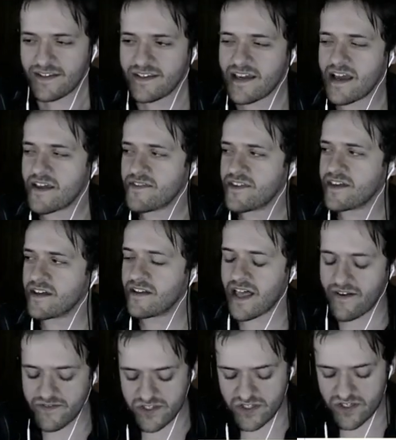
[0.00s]
Yeah, I think I'll
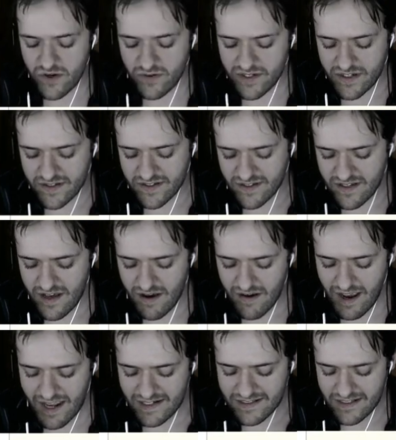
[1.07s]
have a soda.
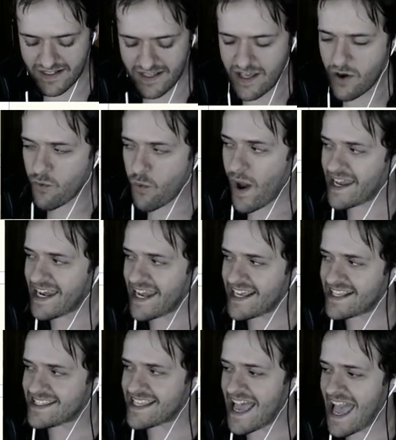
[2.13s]
All right. What did
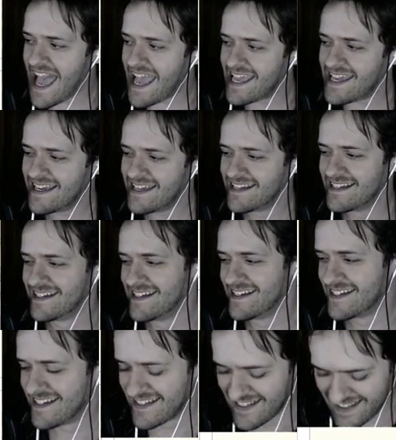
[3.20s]
he say?
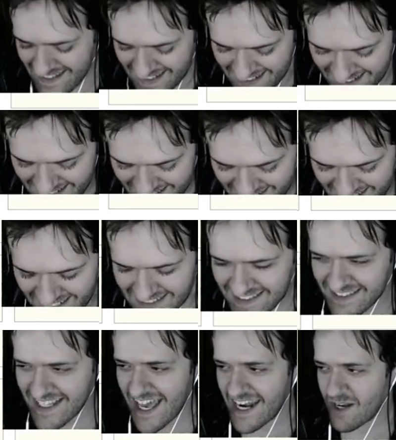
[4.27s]
He
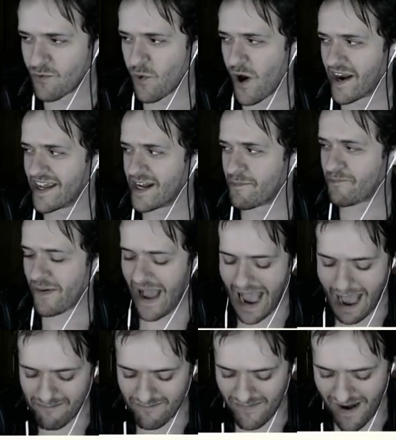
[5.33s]
said he wanted a
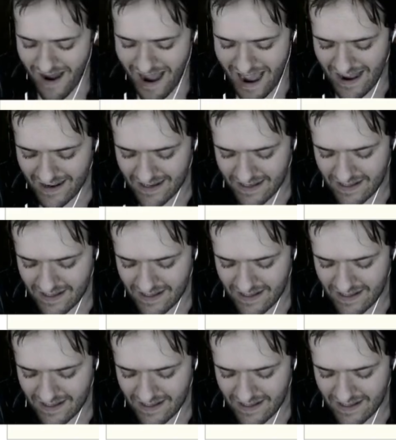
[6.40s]
pop, Ma.